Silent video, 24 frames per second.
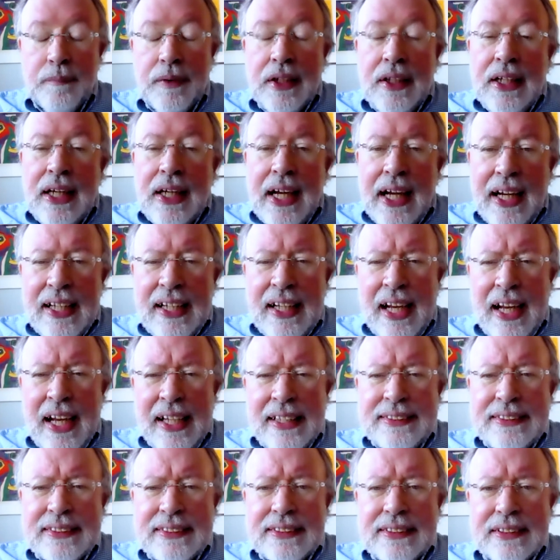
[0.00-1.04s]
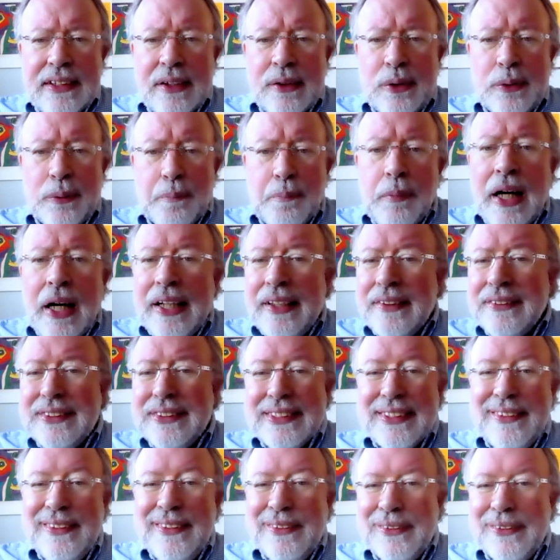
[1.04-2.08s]
And so
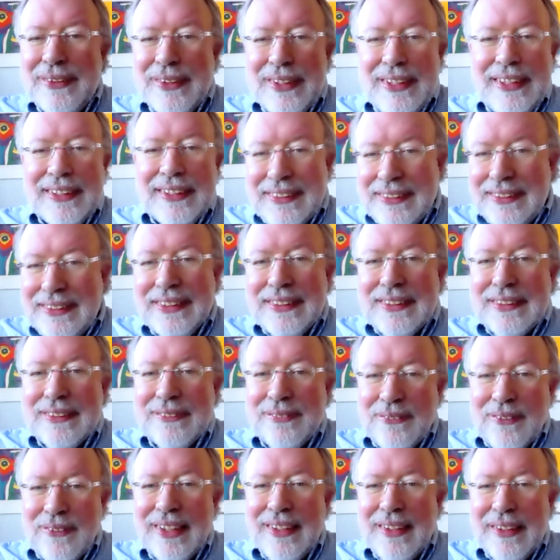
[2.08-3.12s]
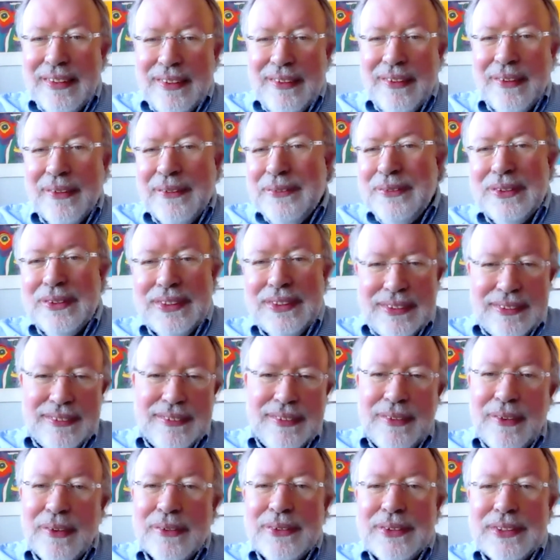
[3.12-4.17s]
biosecurity is just one of
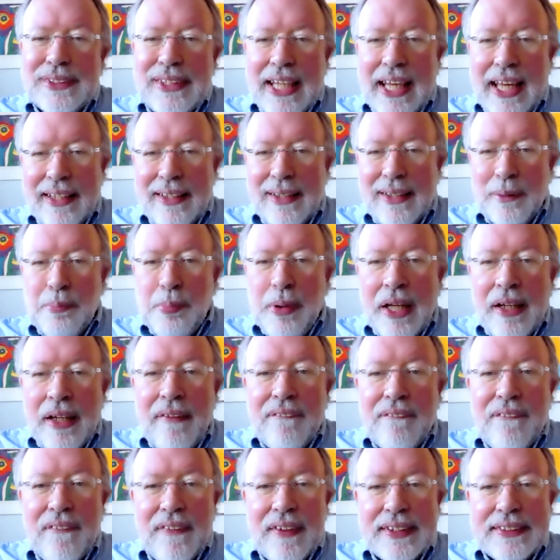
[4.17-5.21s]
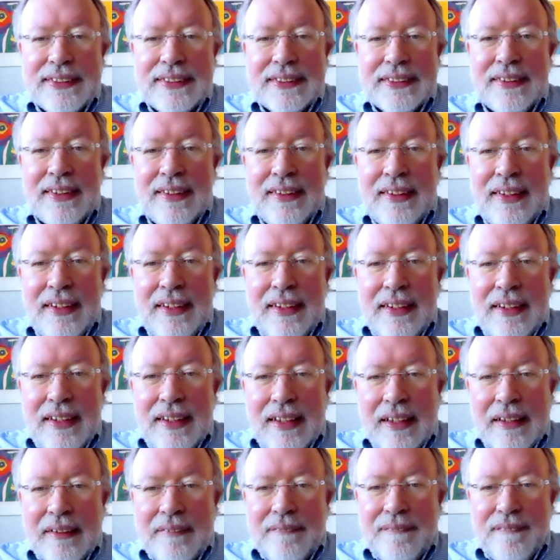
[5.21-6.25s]
those added benefits
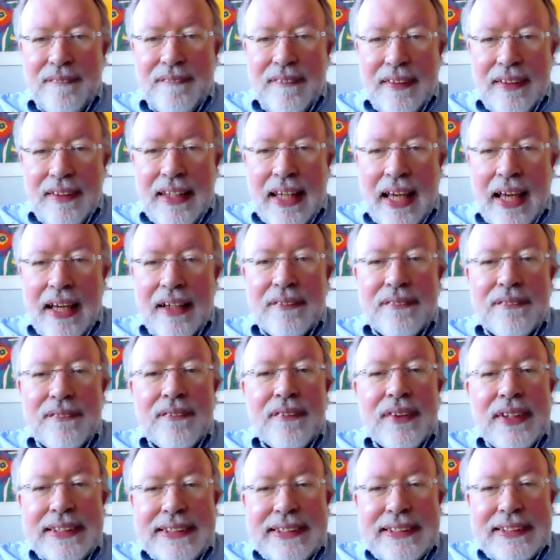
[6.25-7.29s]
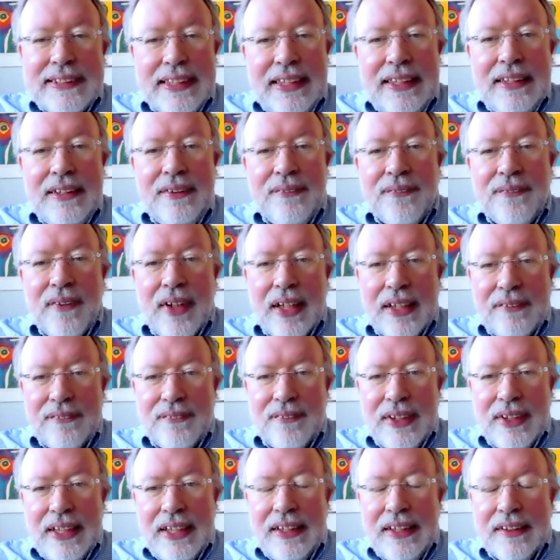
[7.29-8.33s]
that we see when
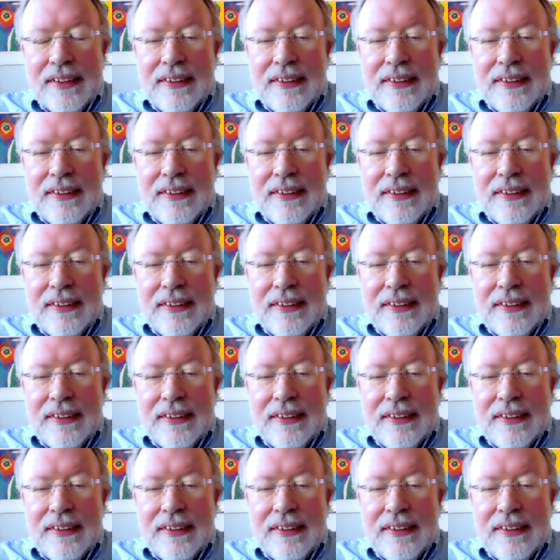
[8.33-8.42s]
we